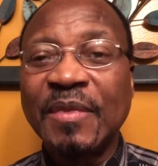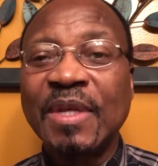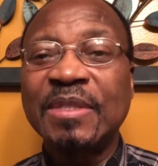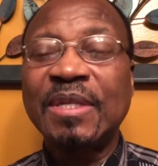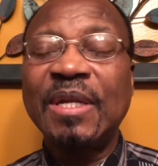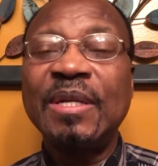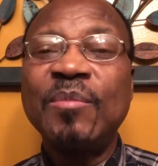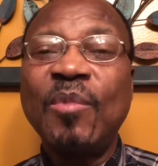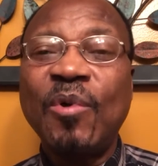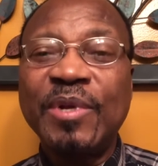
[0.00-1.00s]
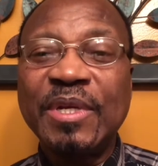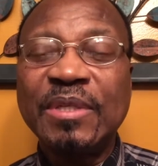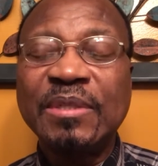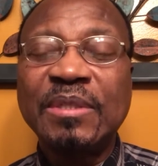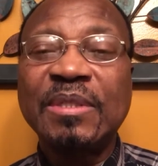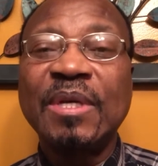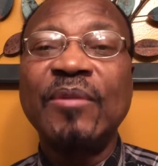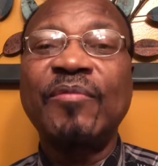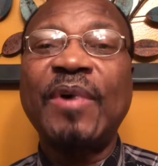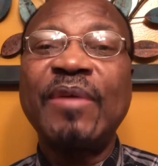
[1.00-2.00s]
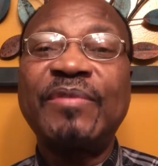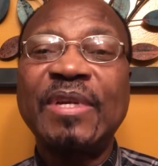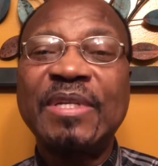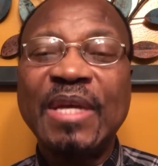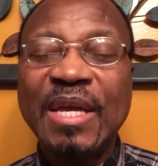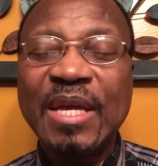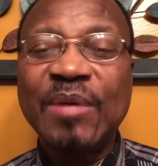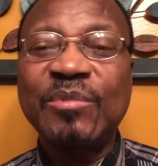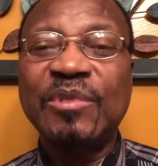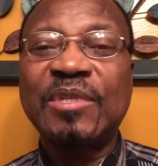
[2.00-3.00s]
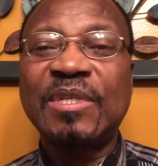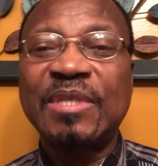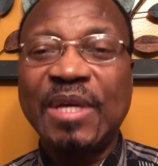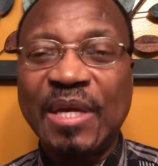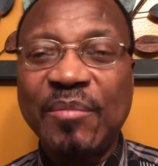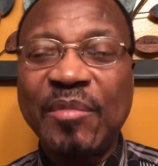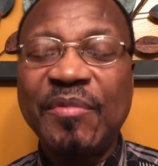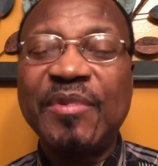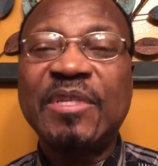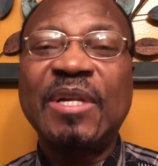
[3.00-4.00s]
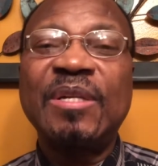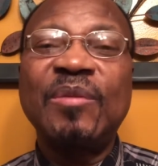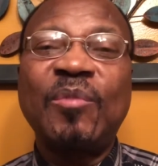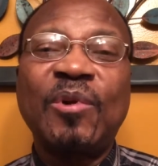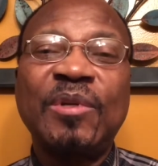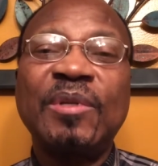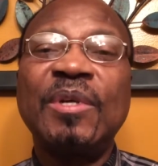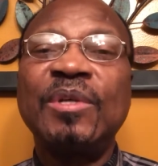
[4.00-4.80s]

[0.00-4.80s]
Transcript: Saturday mornings, 5:30 a.m. to 6 a.m. Every Saturday morning.